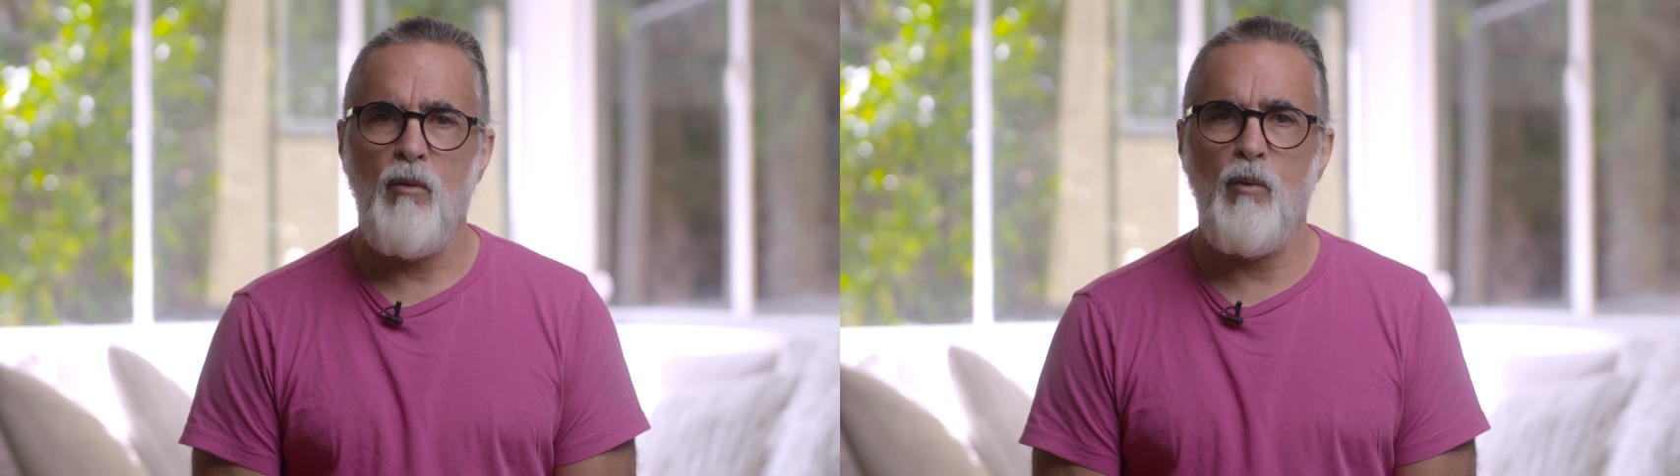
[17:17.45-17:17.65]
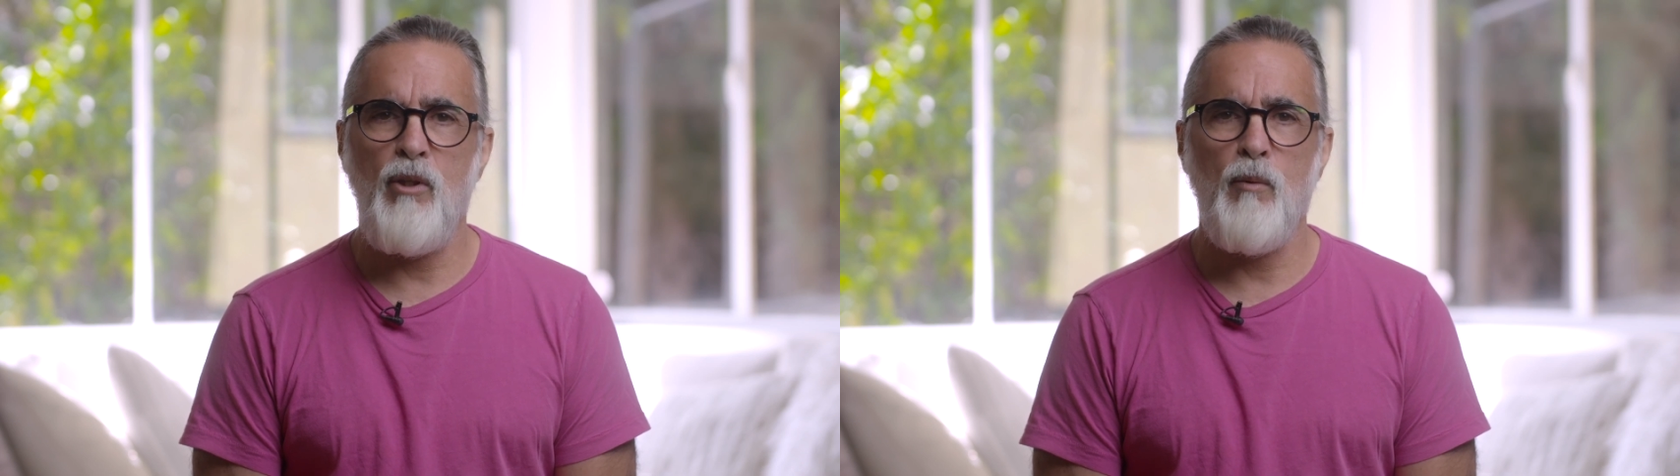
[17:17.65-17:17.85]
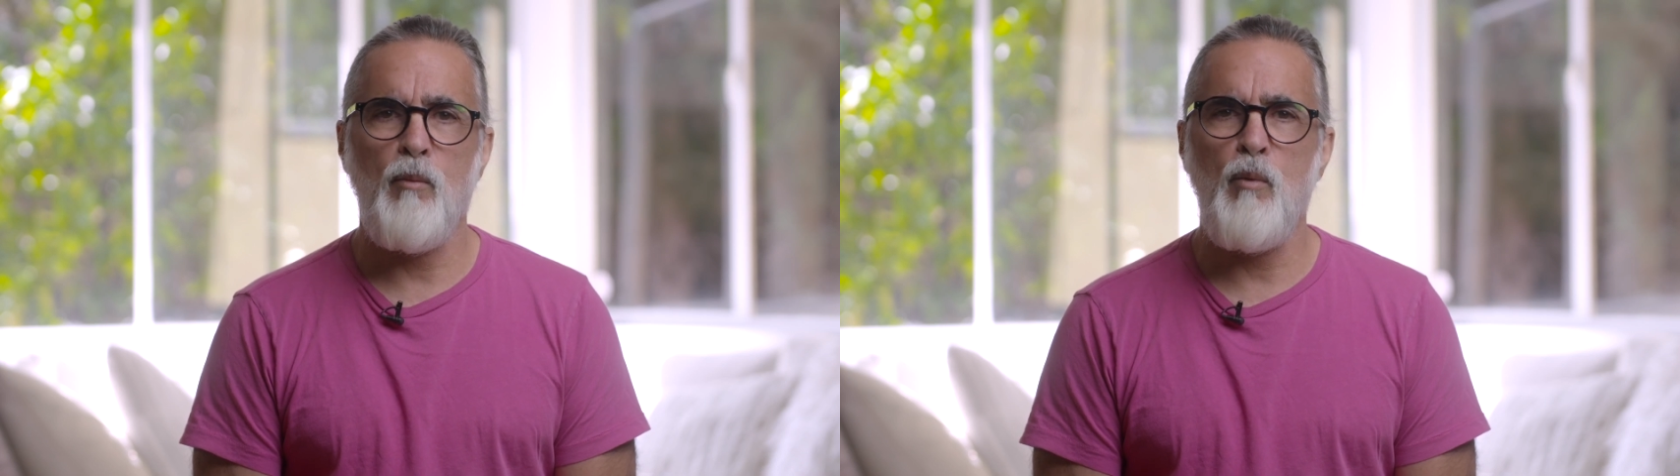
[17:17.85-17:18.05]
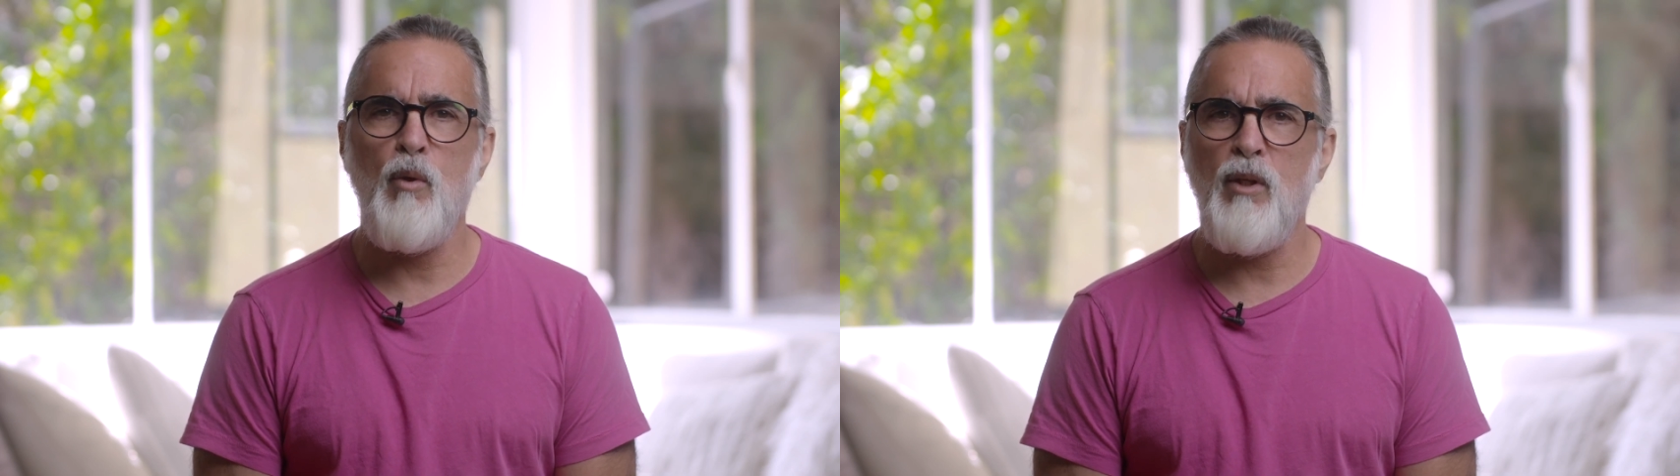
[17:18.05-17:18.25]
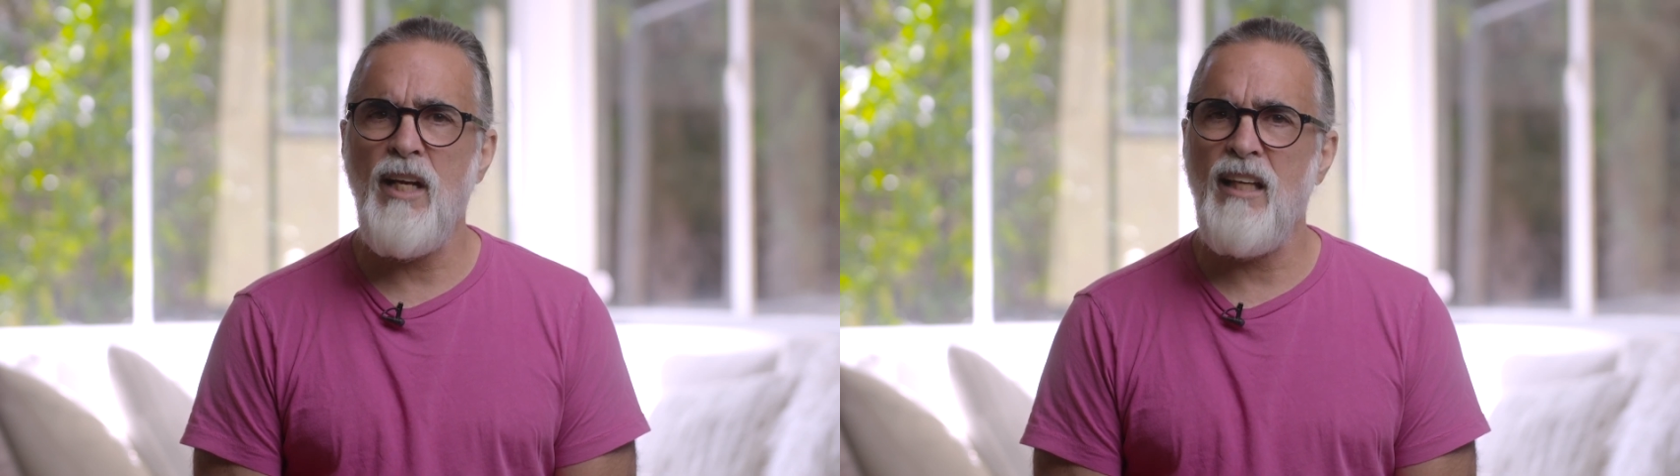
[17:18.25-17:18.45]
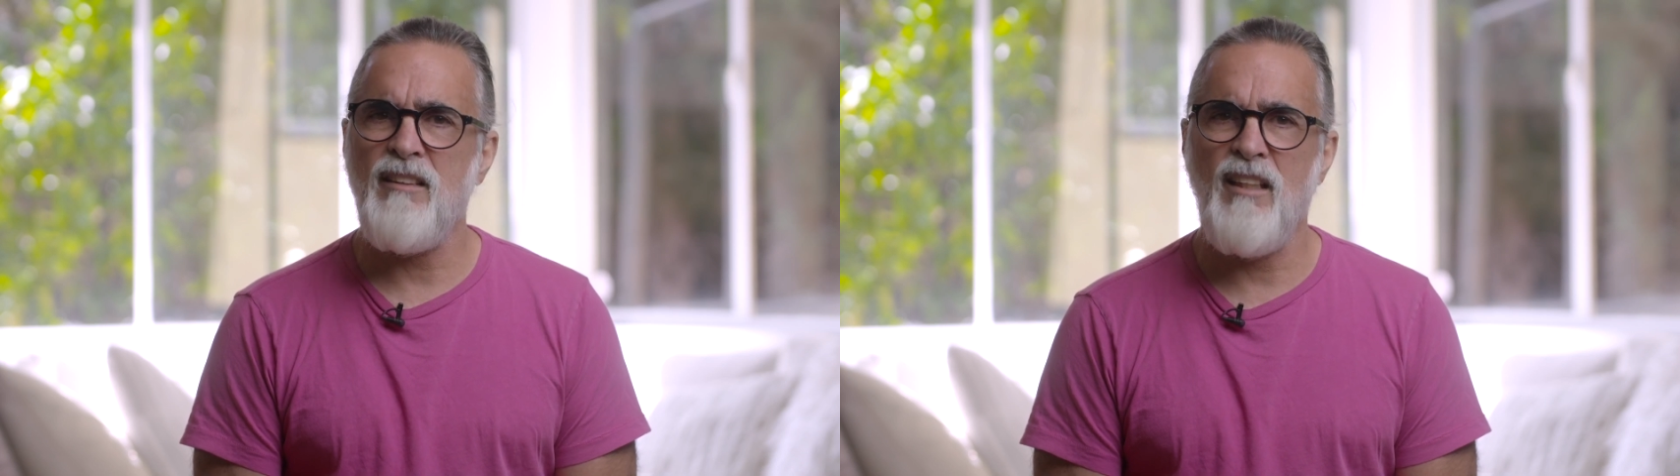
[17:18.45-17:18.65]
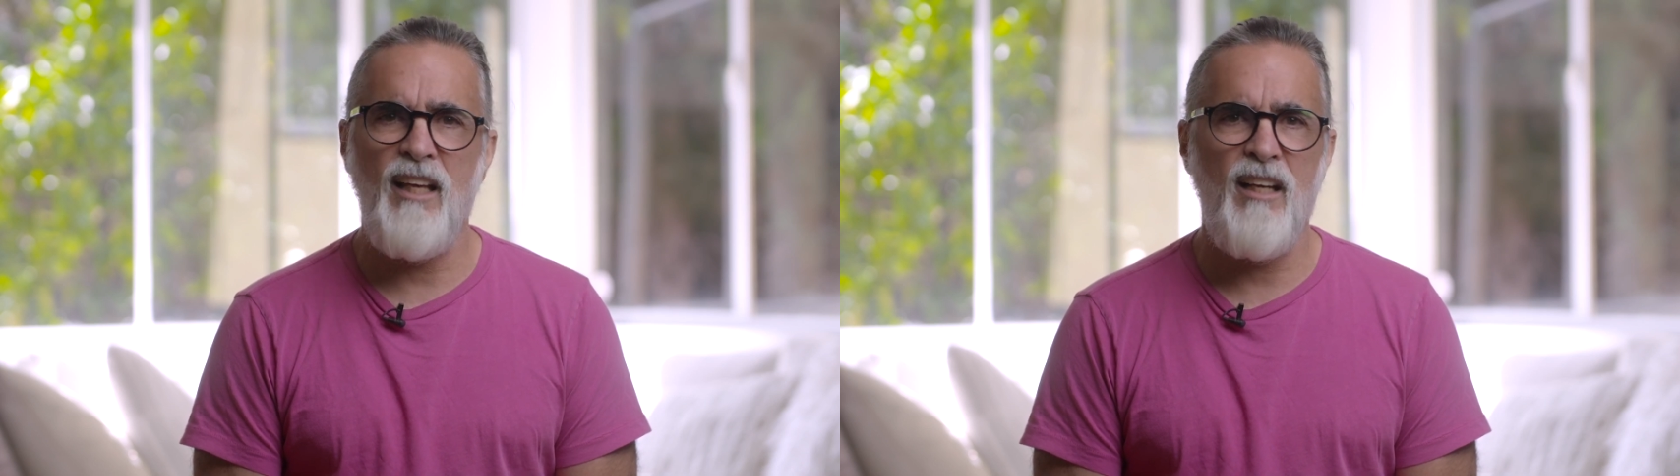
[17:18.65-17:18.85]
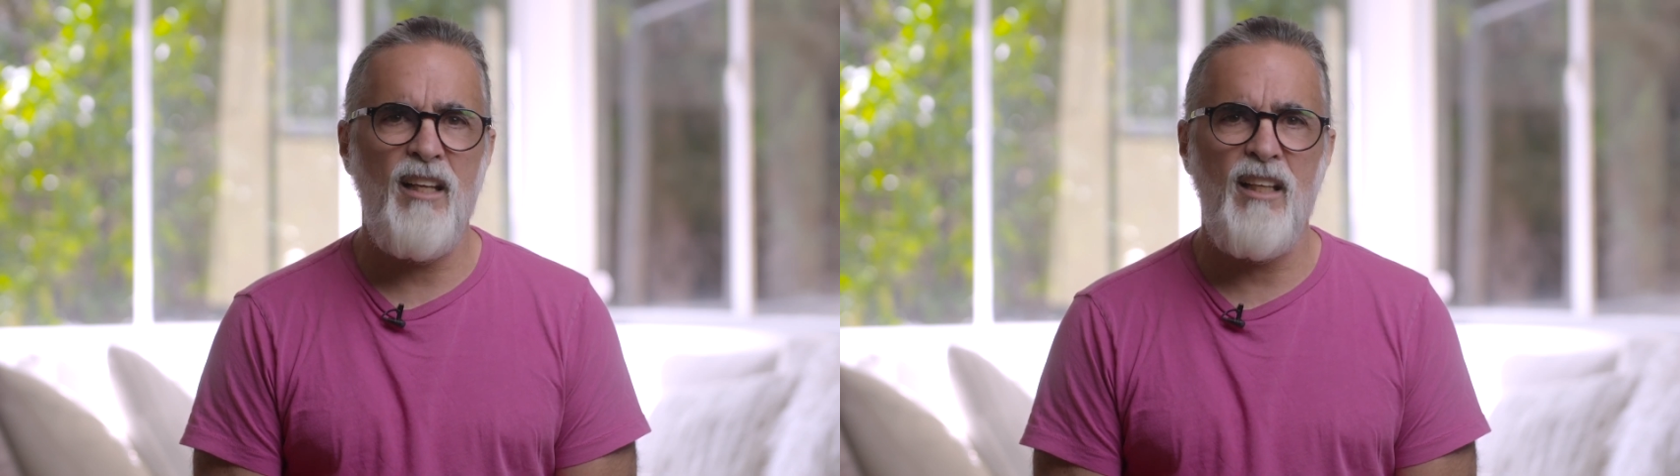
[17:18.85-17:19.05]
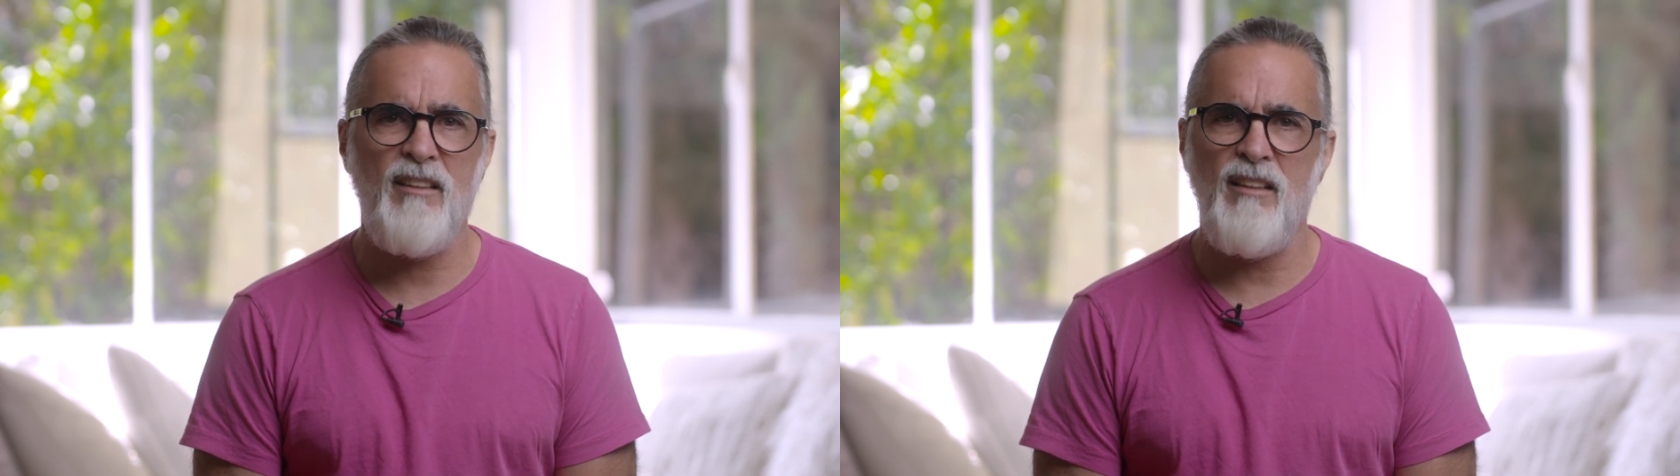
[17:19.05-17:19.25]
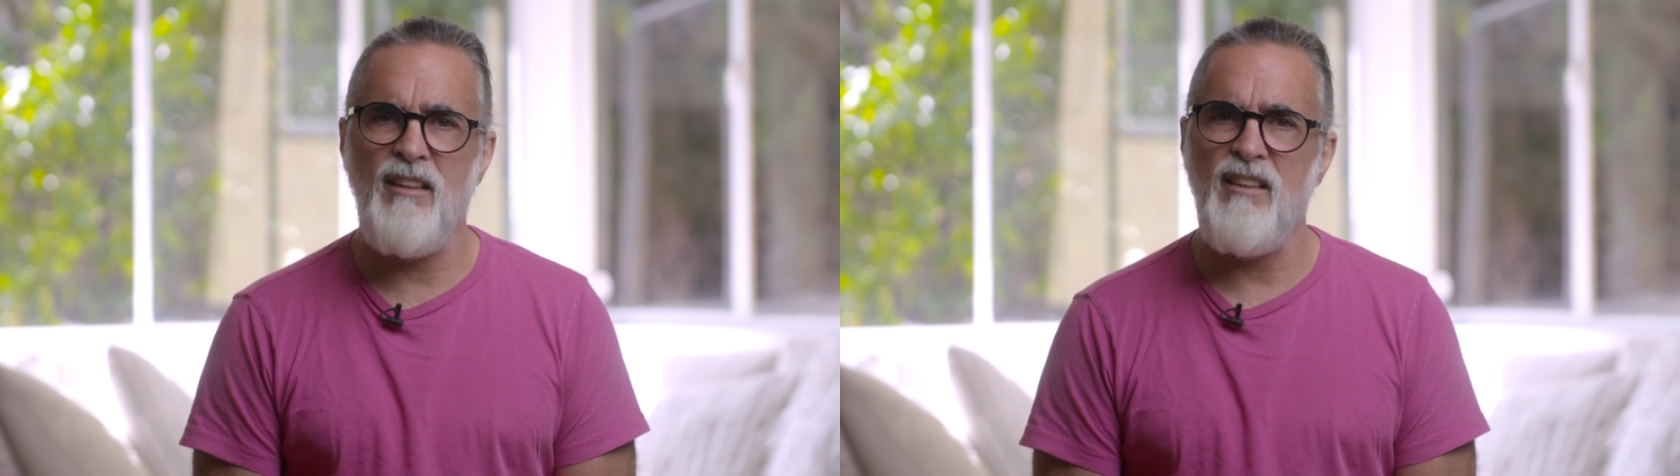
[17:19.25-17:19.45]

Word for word: When you were wounded as an adolescent,